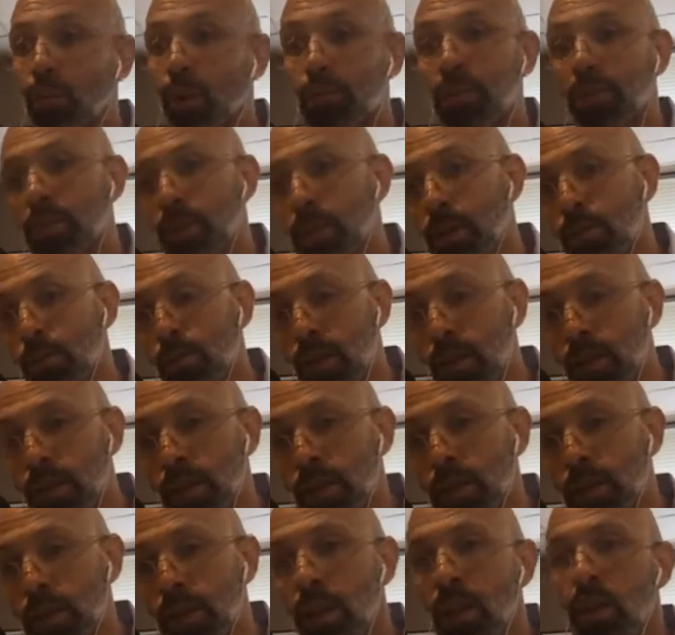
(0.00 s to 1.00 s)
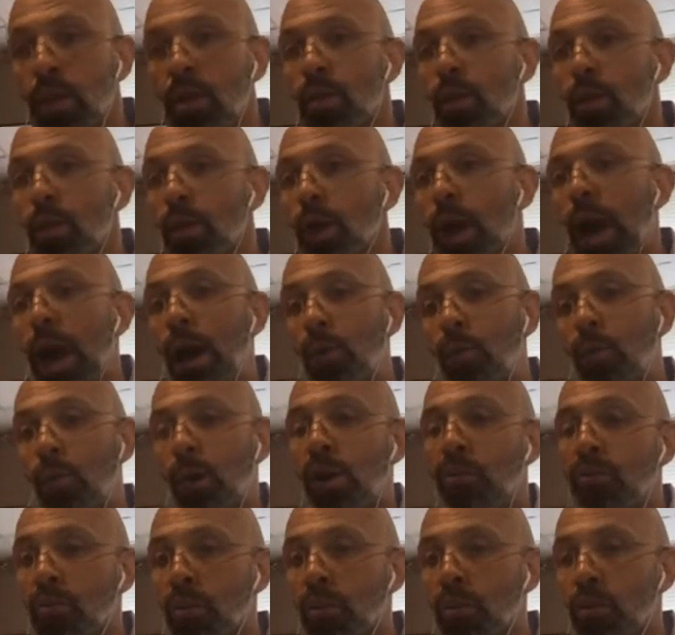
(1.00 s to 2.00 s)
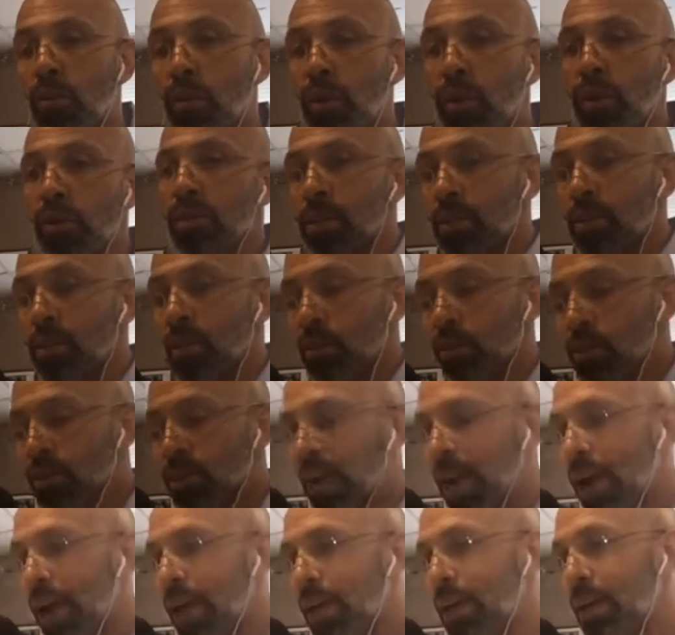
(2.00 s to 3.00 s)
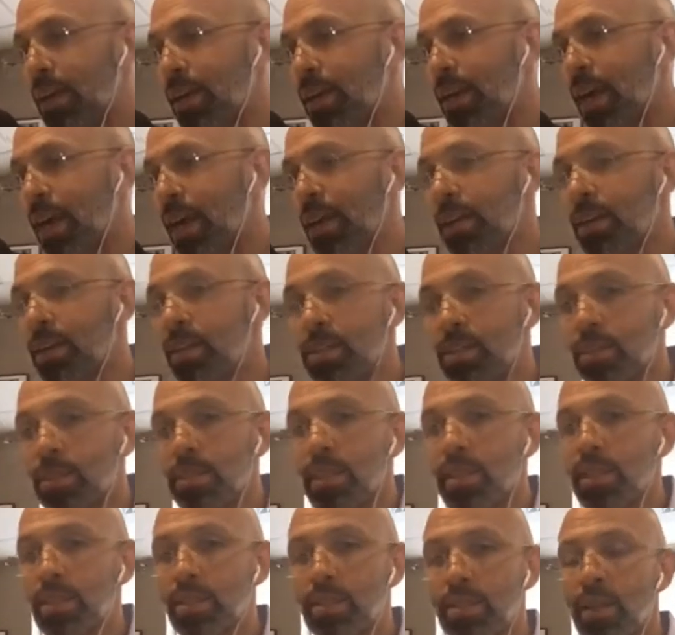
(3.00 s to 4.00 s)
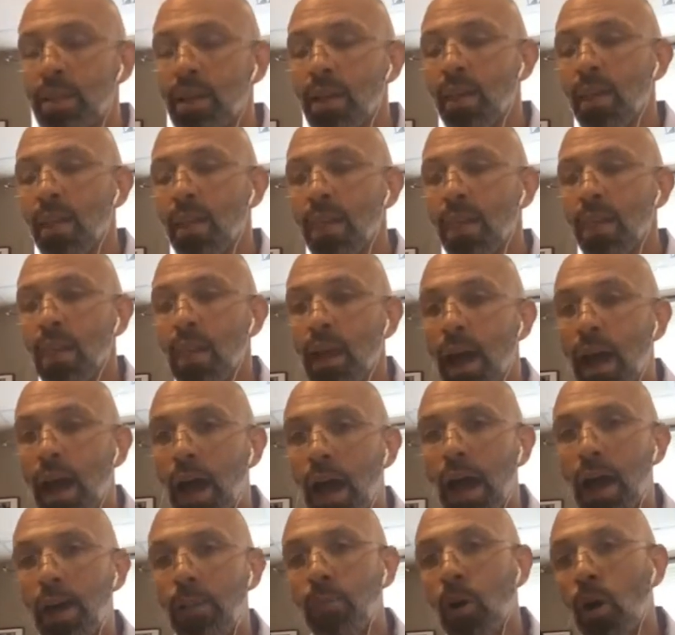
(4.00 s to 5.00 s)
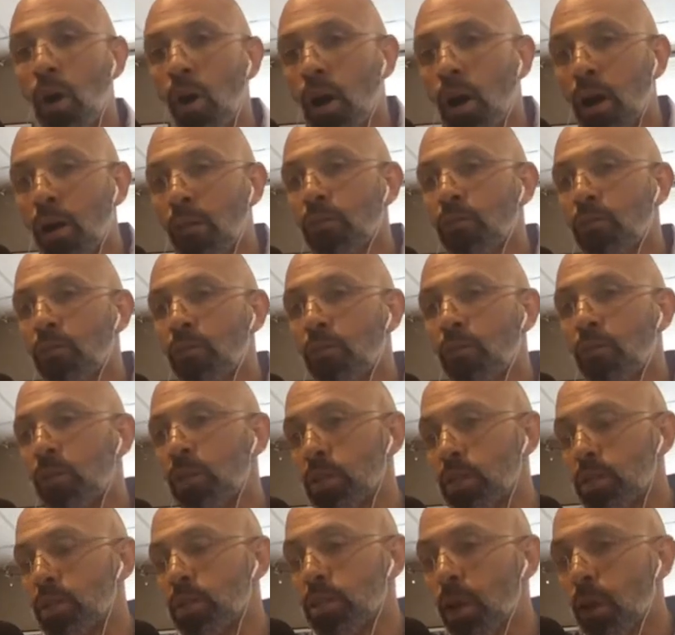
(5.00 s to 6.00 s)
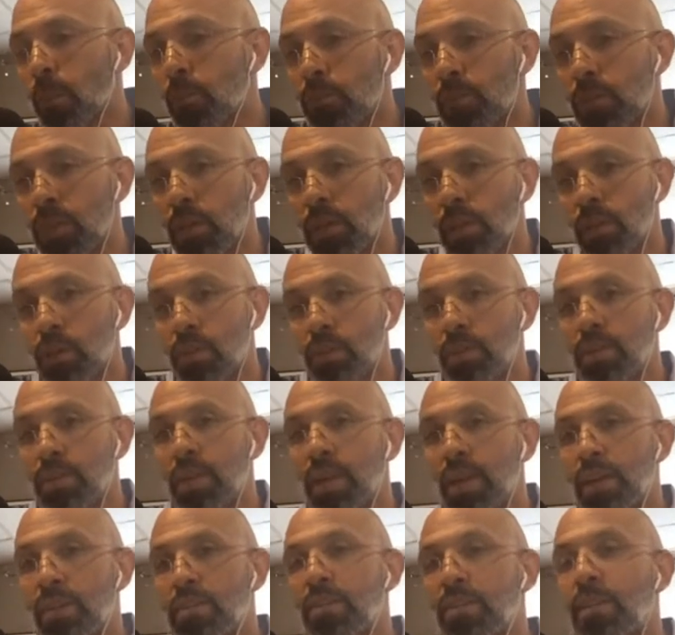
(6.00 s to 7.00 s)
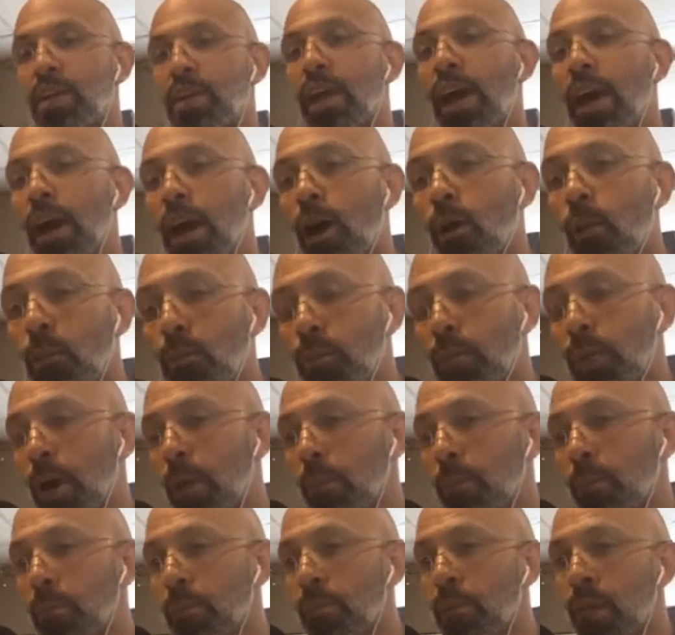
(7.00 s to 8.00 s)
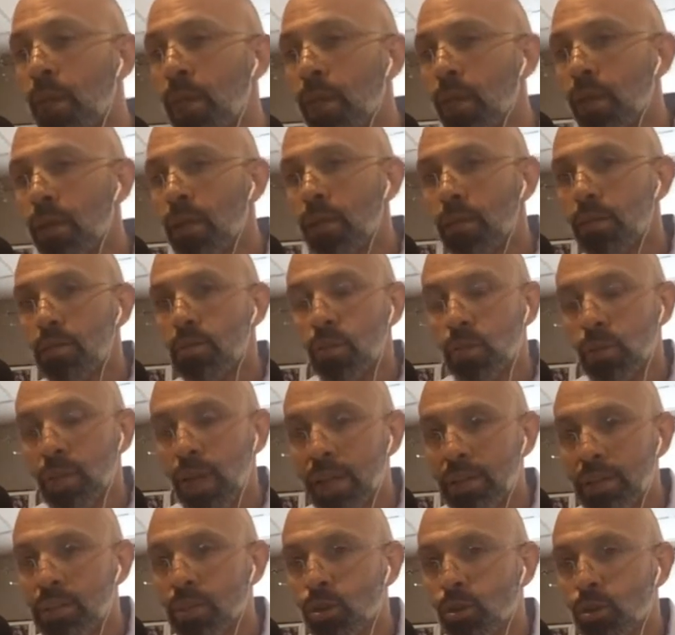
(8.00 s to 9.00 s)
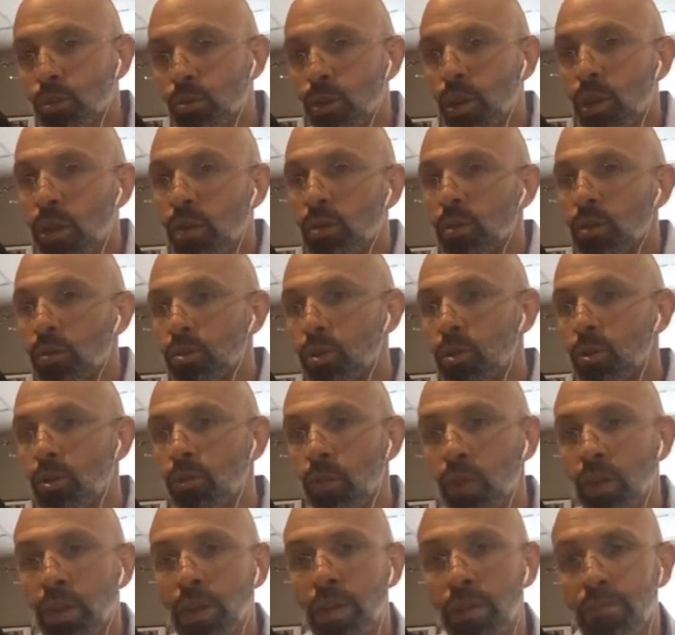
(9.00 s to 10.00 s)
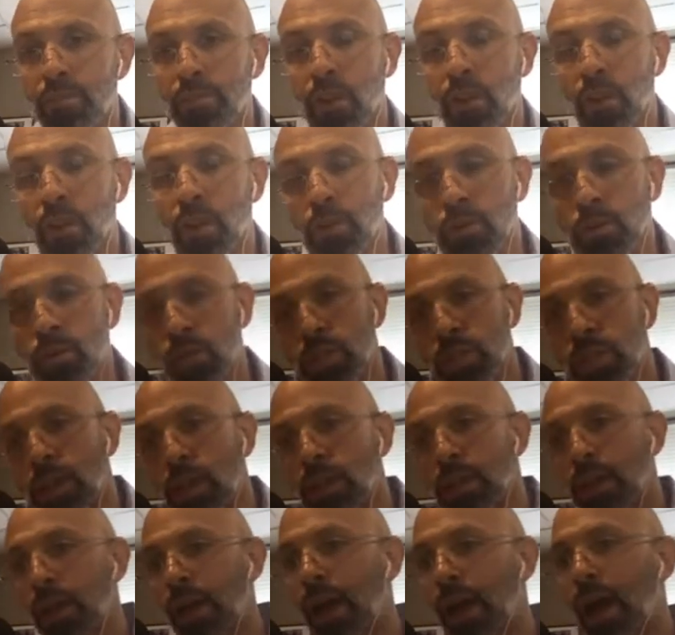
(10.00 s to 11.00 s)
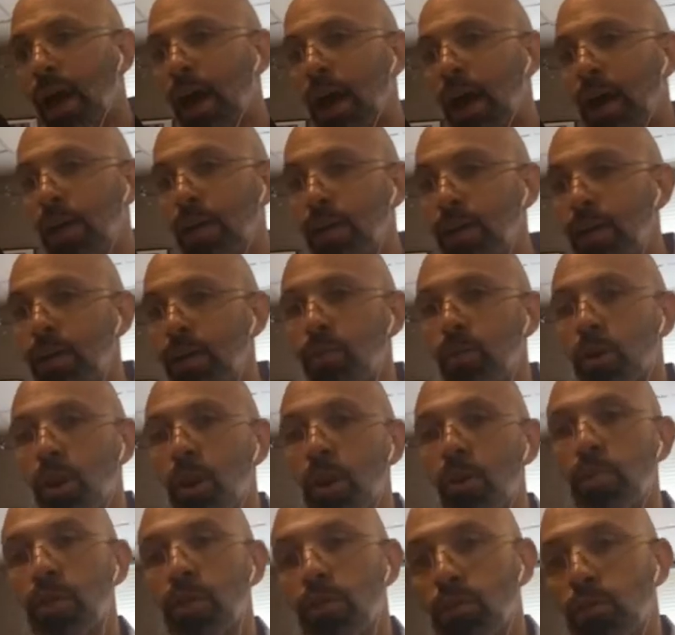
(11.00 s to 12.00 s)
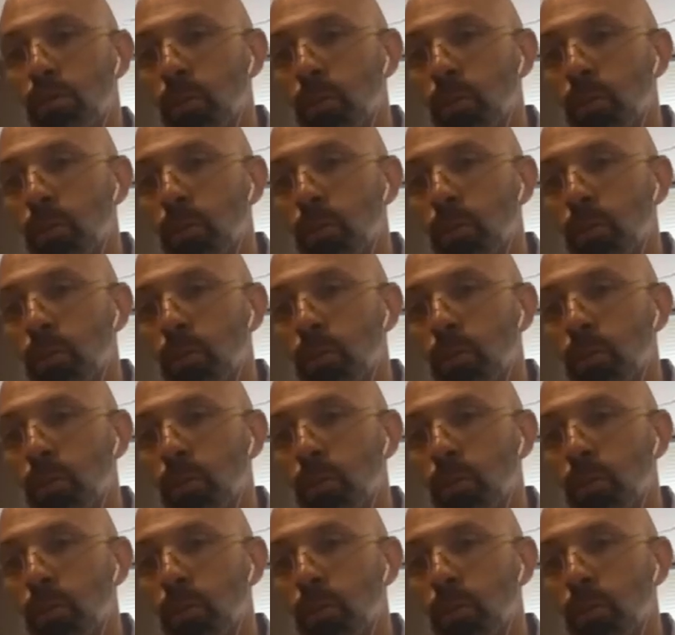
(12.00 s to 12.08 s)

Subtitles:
them, right? Mm-hmm. However, the other side of that is I'm offering something that's going to help them. Mm-hmm. So that's critical. So you really have to understand that I am coming from a